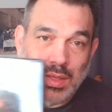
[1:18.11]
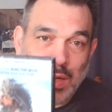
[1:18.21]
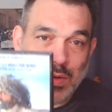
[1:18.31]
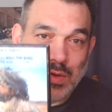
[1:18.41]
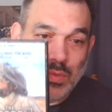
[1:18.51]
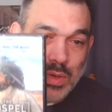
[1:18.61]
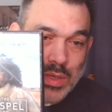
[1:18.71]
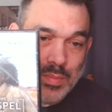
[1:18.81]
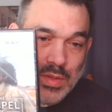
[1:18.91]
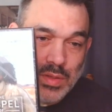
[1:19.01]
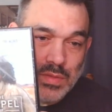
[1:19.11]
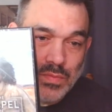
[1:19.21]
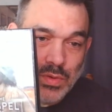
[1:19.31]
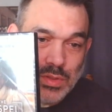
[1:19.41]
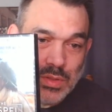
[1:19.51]
I recommend this
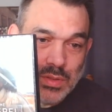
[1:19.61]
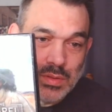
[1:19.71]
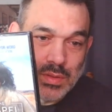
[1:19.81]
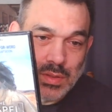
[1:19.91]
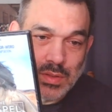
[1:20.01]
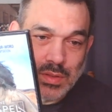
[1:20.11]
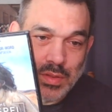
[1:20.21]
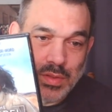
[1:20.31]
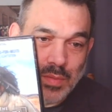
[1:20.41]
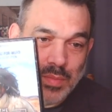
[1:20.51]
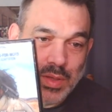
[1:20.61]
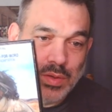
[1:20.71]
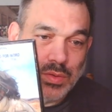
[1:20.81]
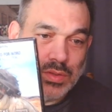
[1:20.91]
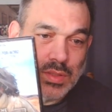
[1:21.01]
version. This is the
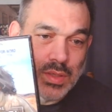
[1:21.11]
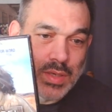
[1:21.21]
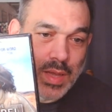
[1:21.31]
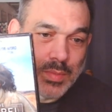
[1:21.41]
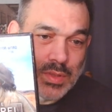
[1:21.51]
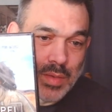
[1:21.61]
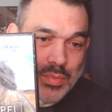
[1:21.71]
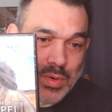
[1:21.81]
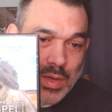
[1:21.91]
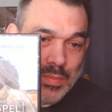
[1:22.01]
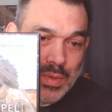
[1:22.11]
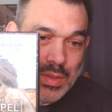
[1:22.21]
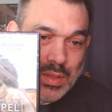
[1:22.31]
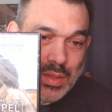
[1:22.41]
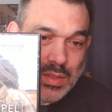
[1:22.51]
thumbnail you'll see on Amazon Prime.
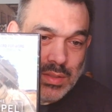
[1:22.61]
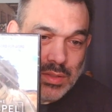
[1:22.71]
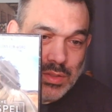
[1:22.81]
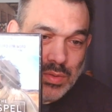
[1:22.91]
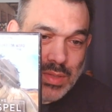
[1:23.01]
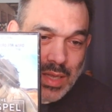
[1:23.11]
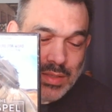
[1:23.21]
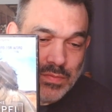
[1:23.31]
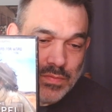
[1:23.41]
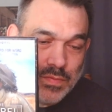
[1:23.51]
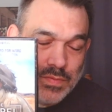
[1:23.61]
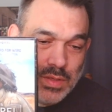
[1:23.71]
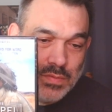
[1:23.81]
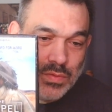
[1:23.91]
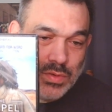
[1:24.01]
It's the
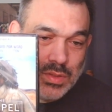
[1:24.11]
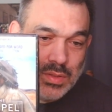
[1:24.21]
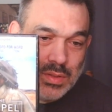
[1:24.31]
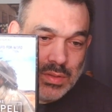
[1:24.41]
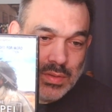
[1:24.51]
2015 version.